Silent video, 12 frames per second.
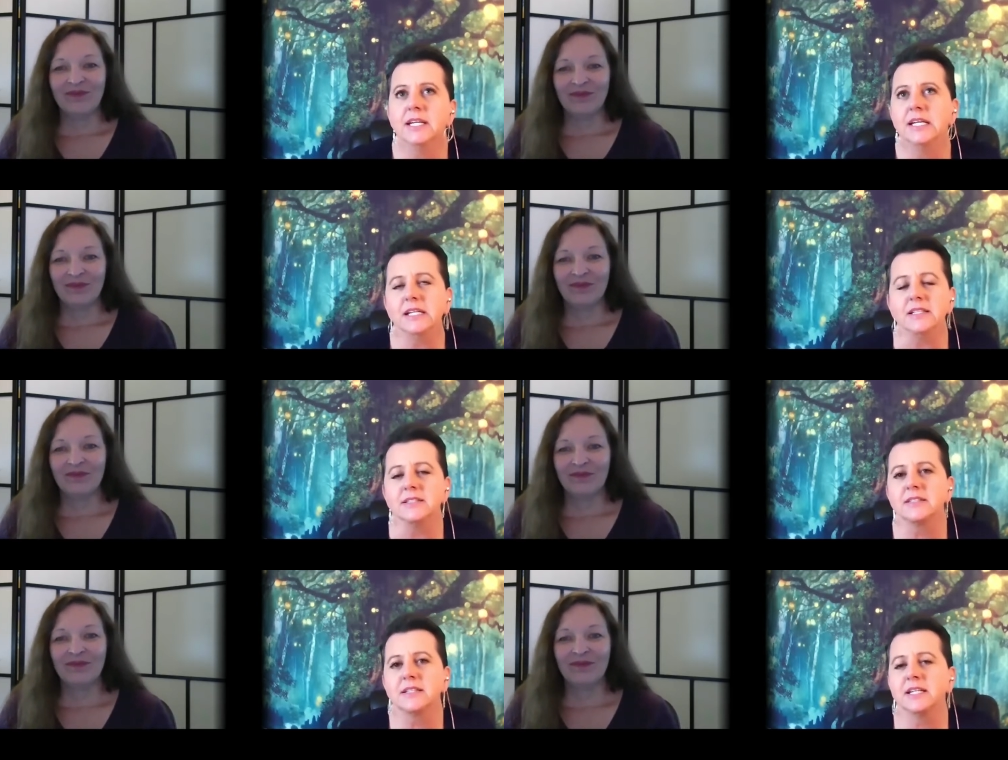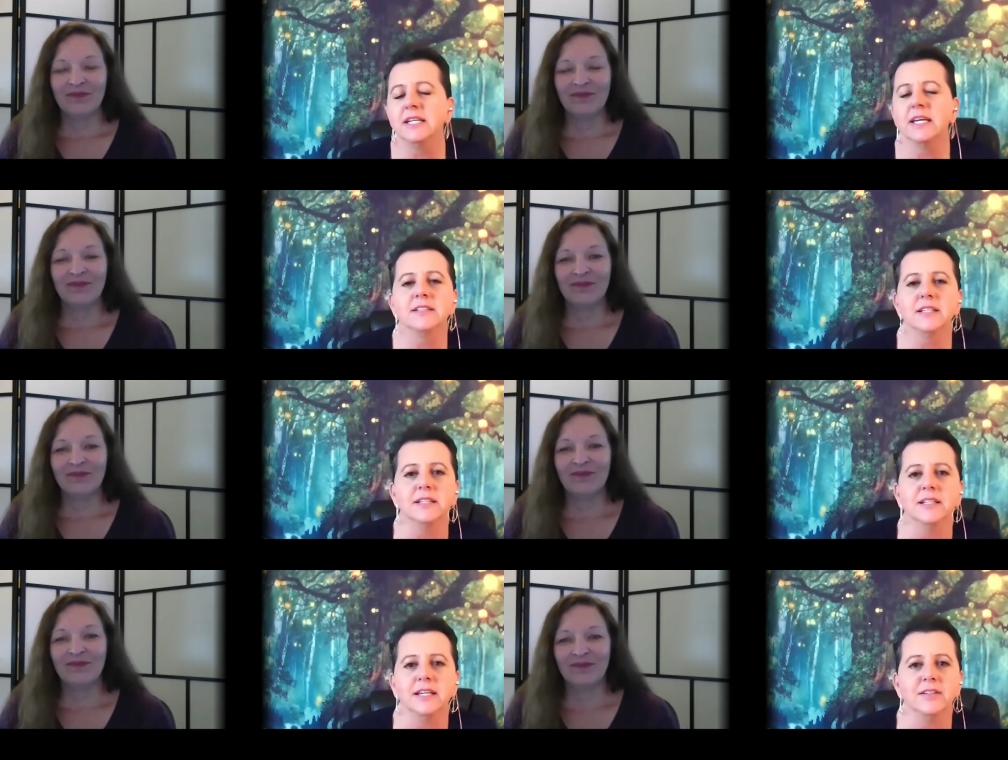Speaker 1: is
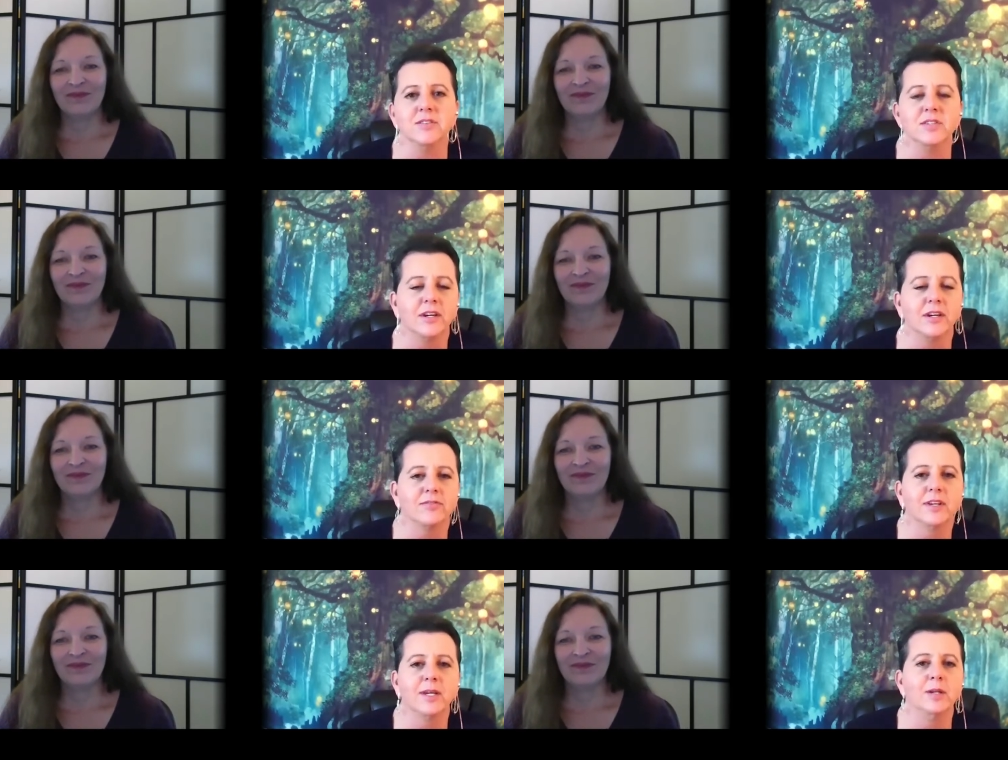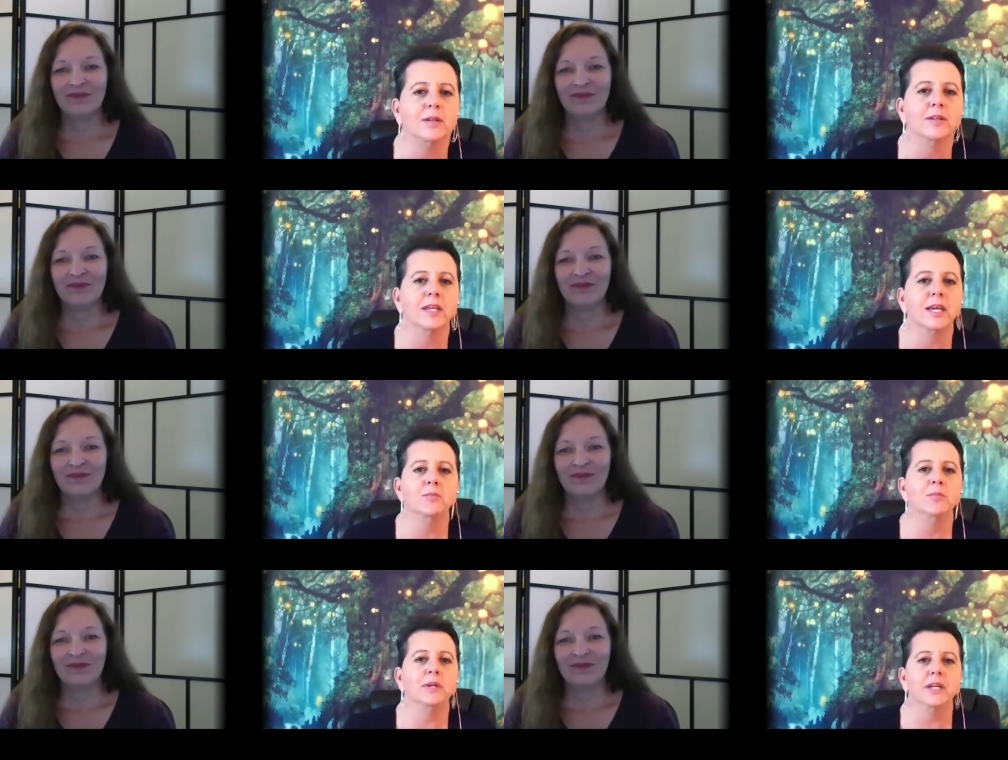connected and stuff can
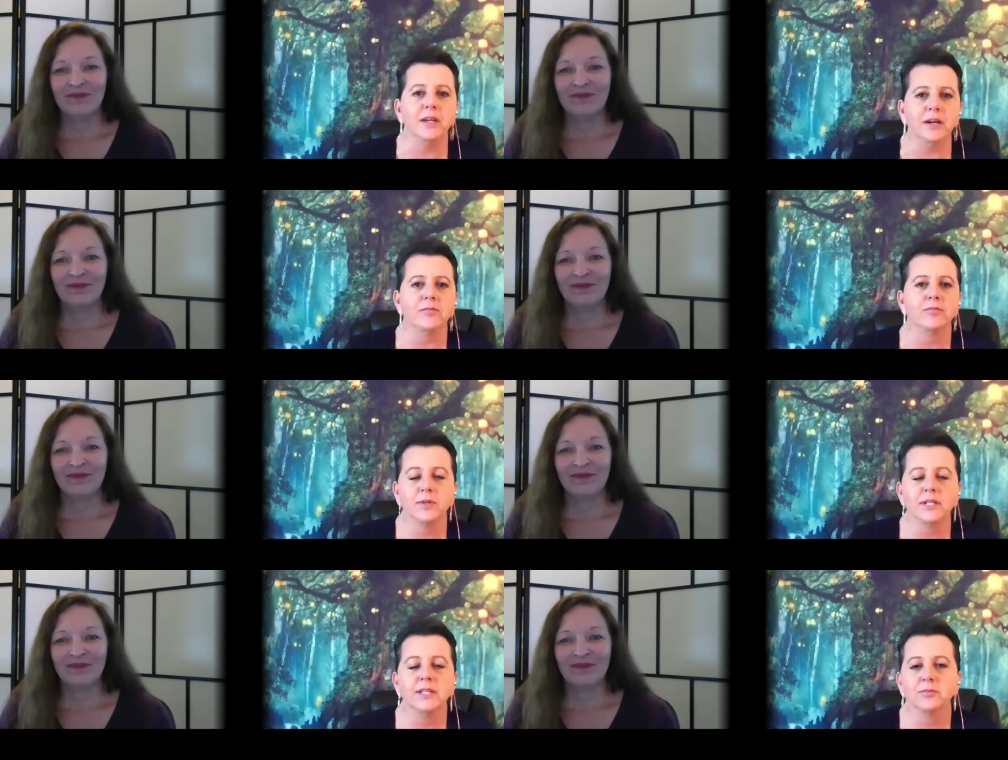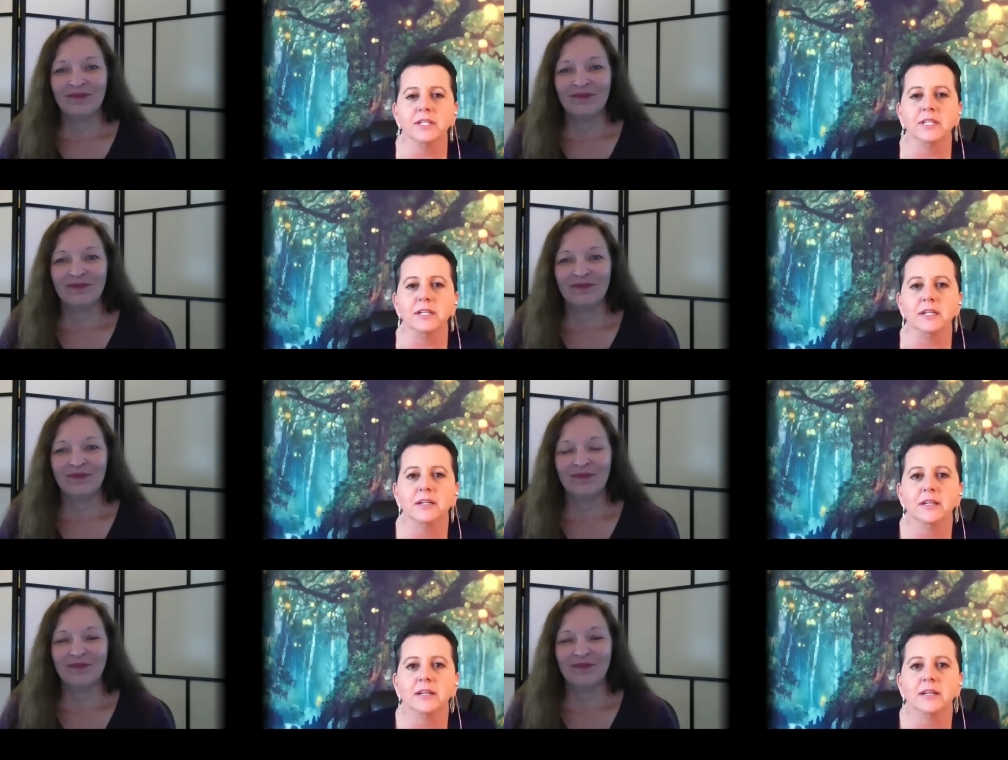can be a really really